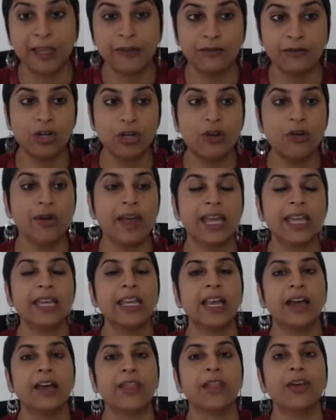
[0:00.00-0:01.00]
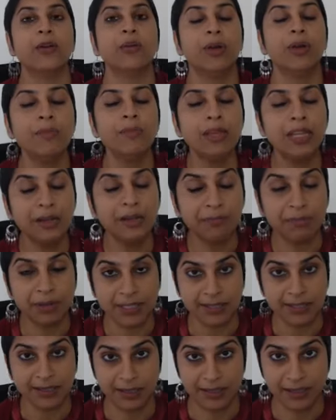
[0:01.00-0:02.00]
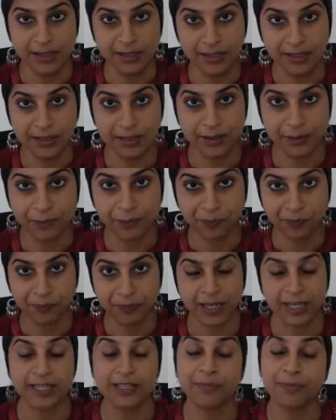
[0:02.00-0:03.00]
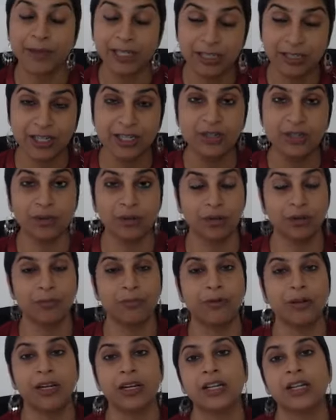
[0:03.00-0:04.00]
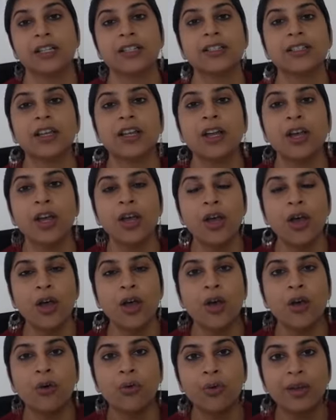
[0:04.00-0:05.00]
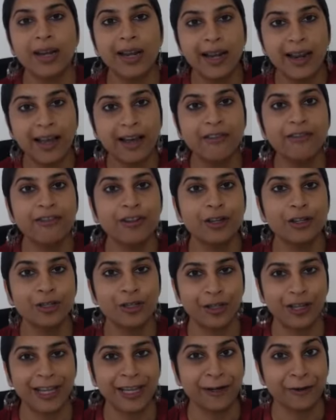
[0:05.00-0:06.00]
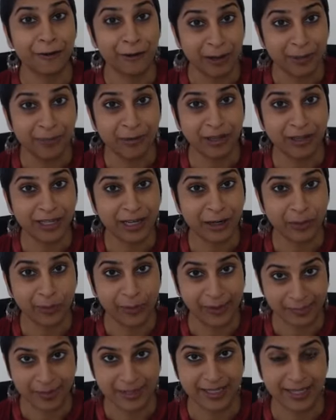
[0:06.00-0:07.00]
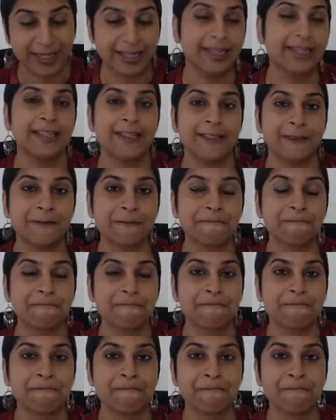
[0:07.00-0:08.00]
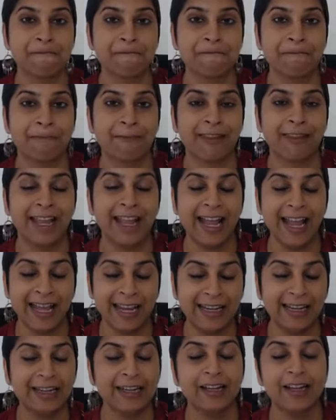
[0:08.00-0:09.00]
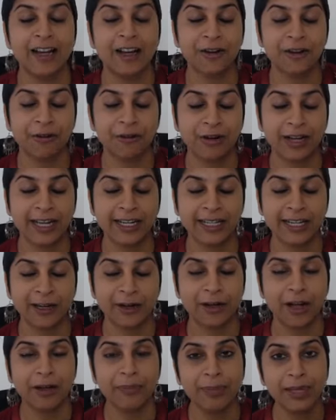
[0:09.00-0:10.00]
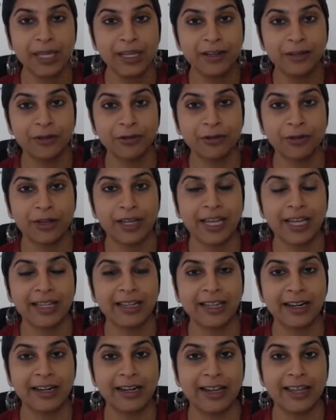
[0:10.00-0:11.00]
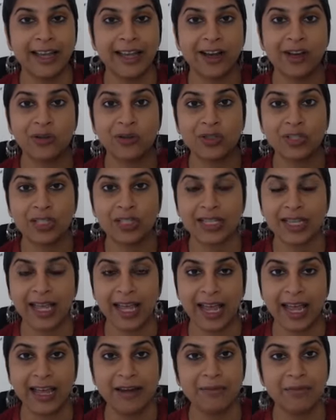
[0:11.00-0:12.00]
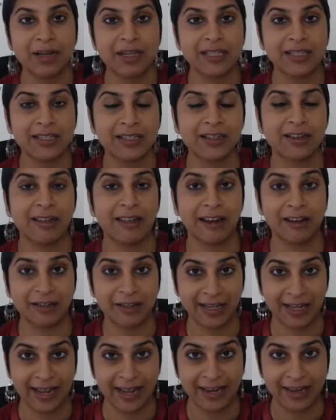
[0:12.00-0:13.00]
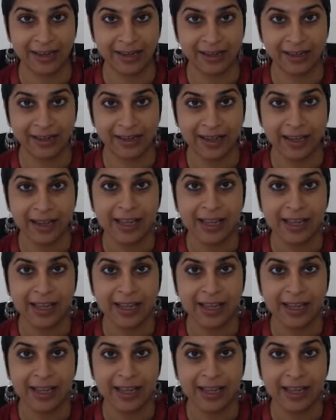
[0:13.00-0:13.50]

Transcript: If you know any other women in business, especially solopreneurs, who would love to get a grip on their website and learn how to write their copy, create their layouts, and master their tech